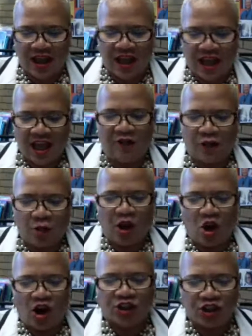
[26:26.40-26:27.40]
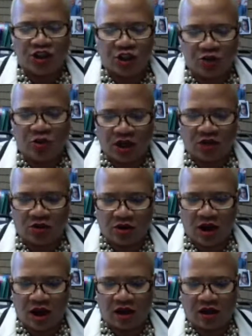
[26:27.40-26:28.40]
if we are to do
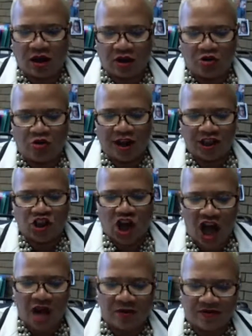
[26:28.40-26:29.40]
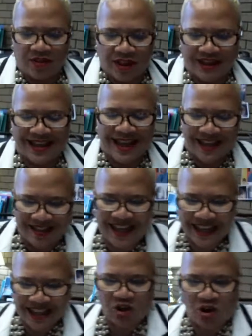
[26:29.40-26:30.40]
a great job of this,
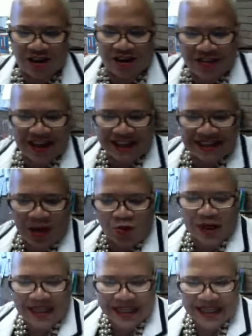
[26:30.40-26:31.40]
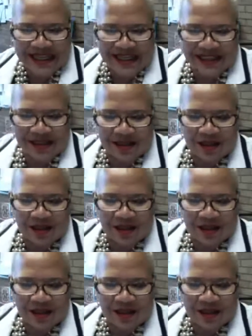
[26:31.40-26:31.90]
these are the things that we need.